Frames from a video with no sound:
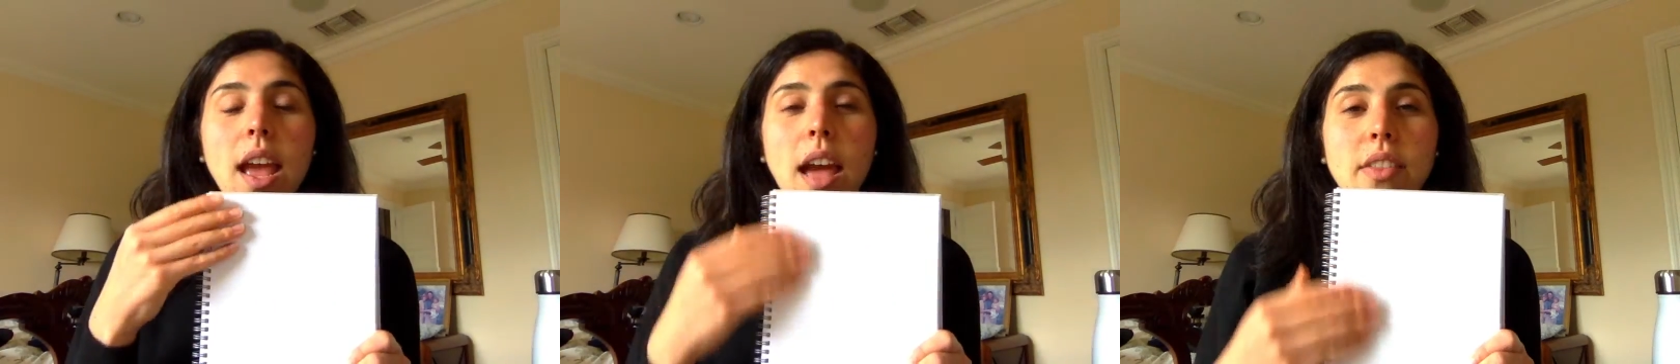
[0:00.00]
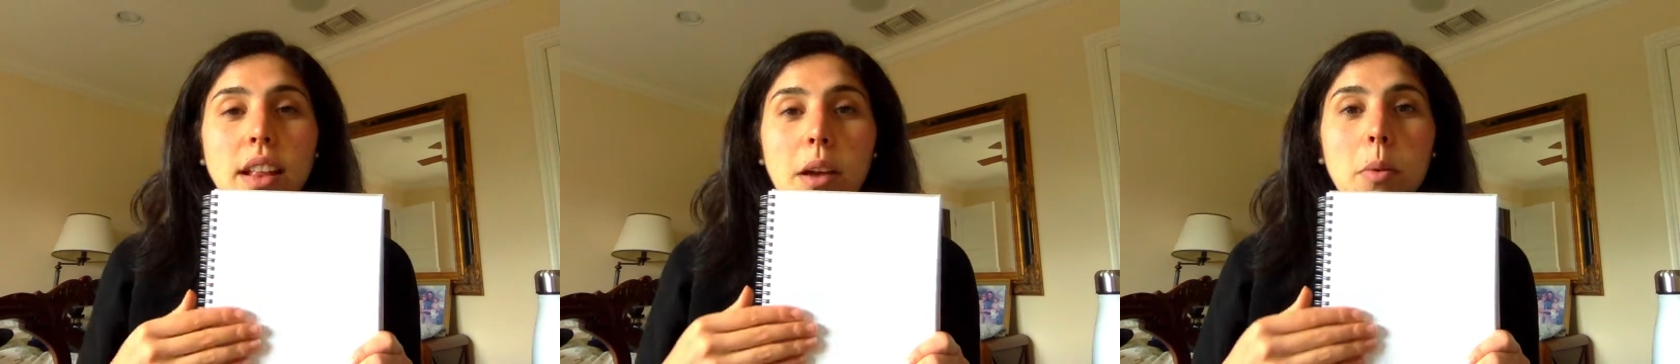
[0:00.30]
and
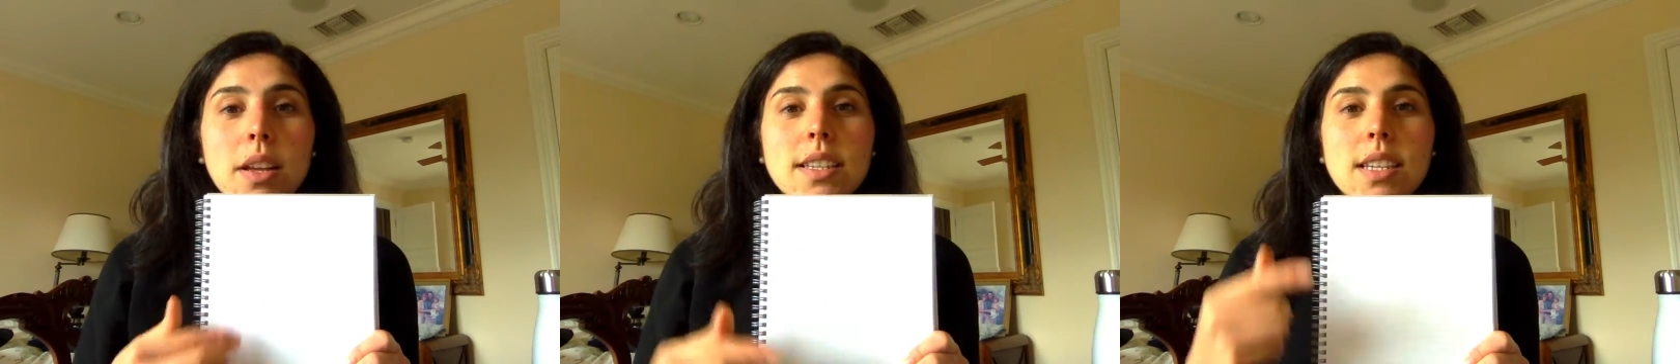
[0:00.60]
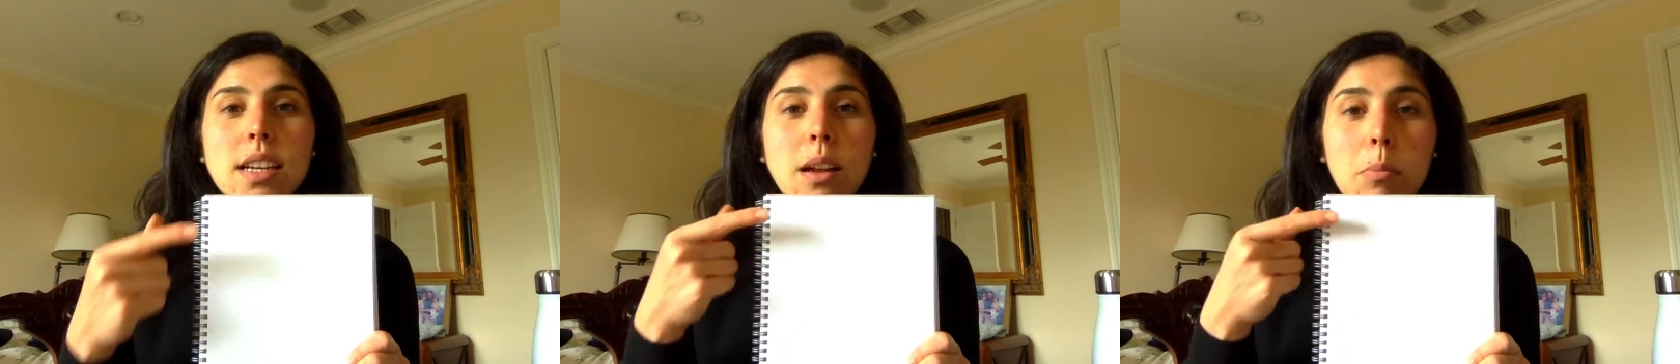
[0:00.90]
then I want to
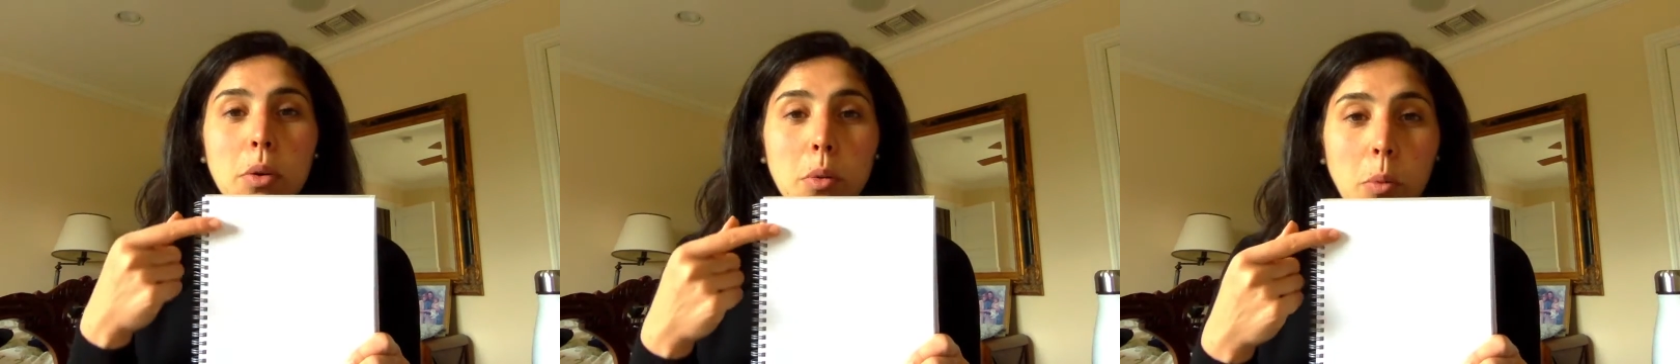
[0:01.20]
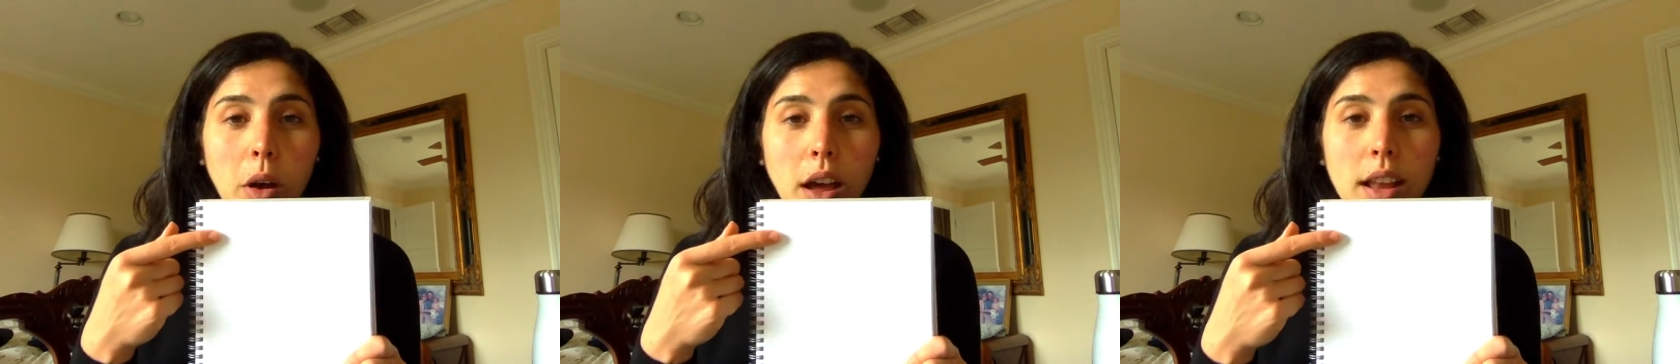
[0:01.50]
see number
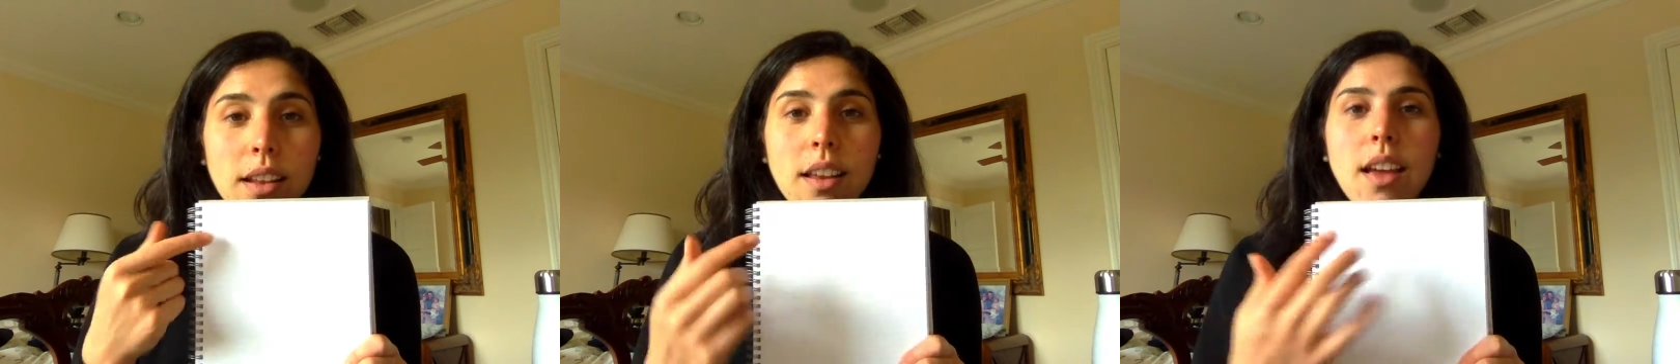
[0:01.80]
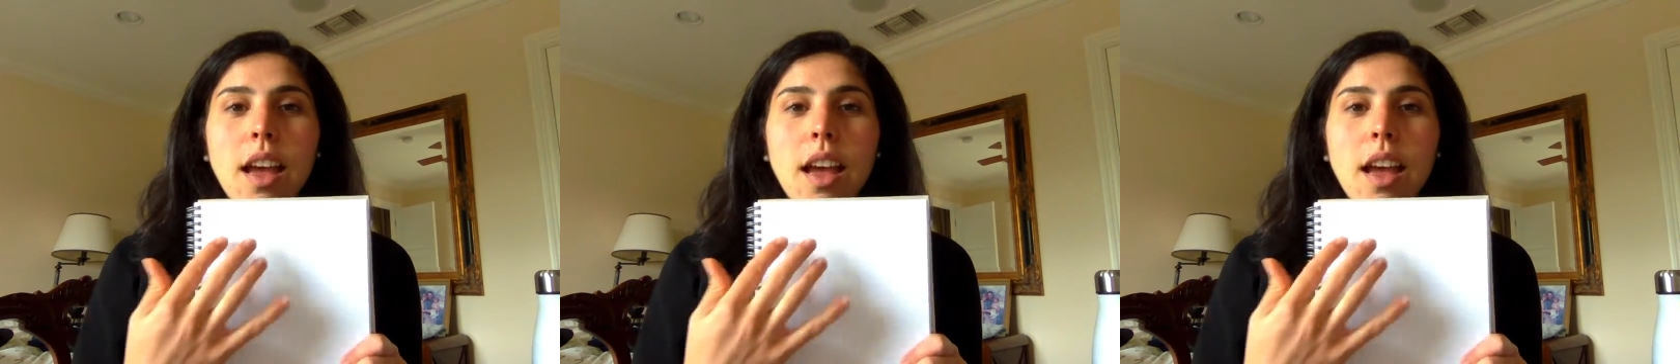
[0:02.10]
1